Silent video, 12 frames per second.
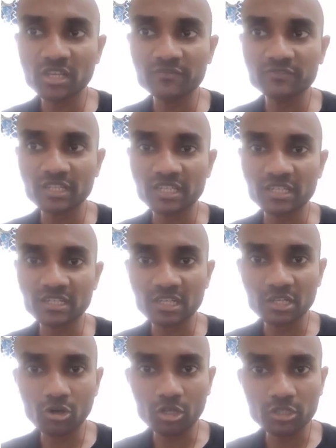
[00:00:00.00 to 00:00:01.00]
If they
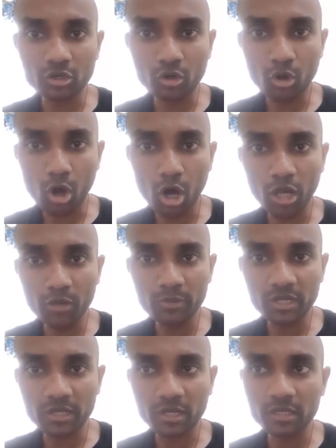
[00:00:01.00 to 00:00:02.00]
click on the call
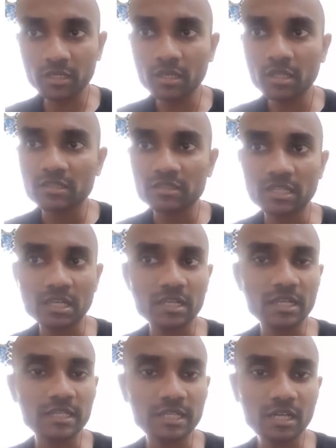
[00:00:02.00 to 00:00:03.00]
button, they'll
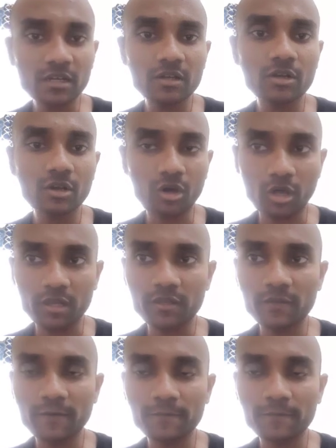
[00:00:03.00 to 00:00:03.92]
get a call.